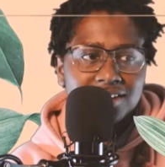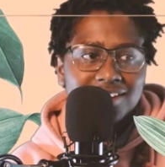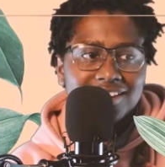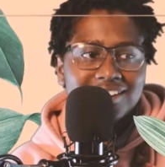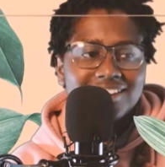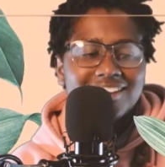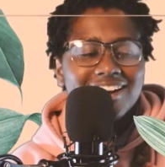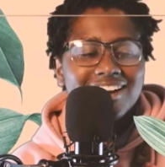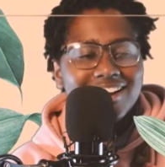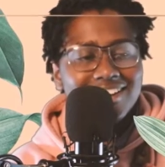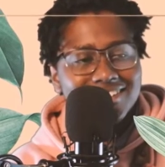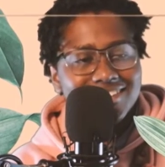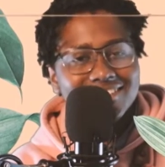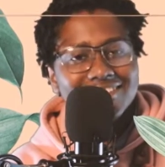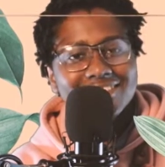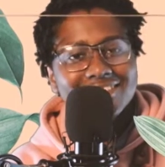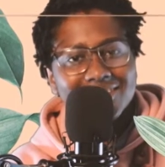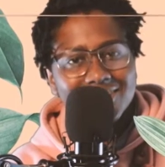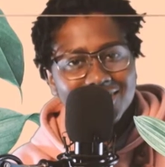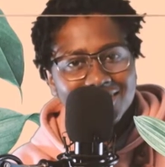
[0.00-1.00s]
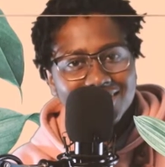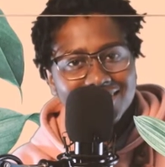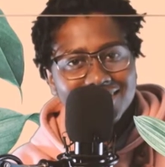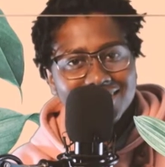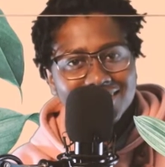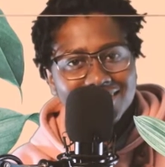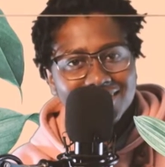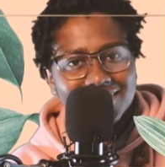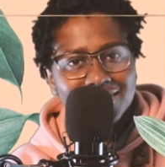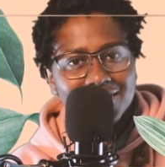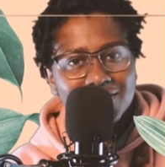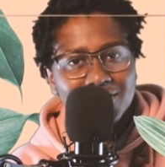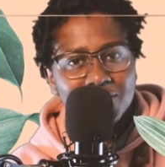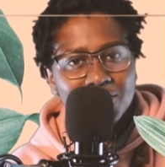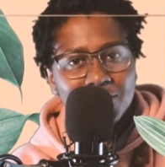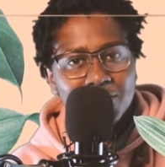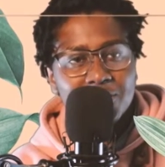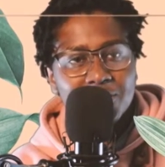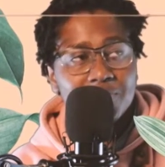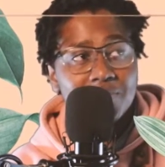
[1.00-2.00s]
It kind of started
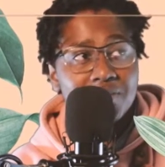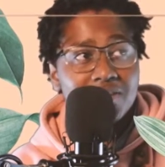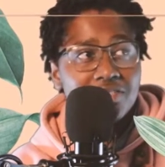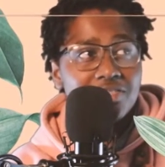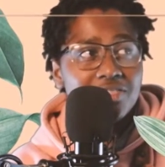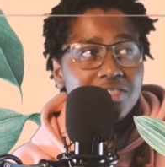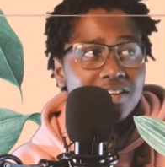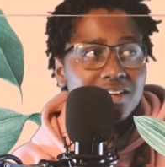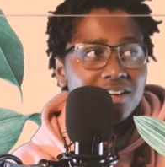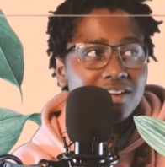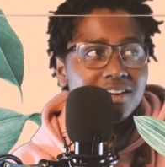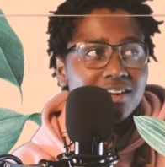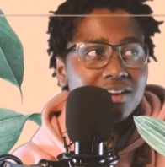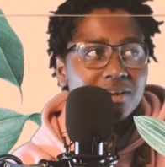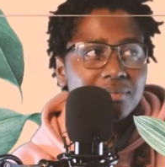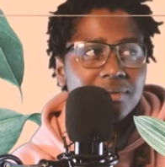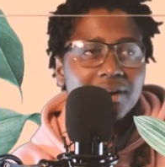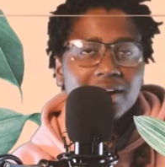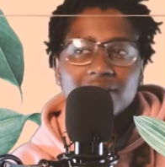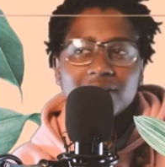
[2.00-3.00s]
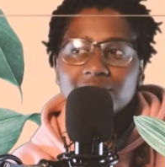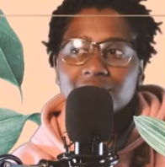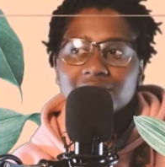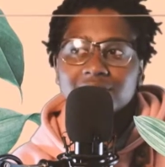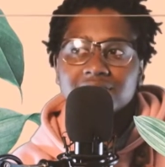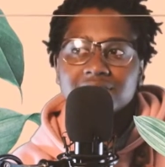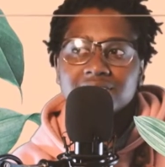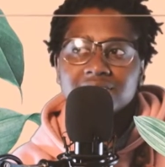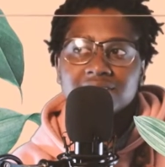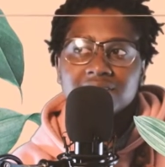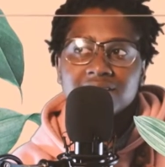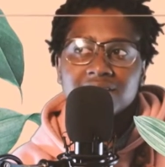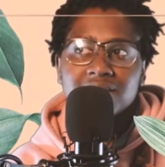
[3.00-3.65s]
with me thinking about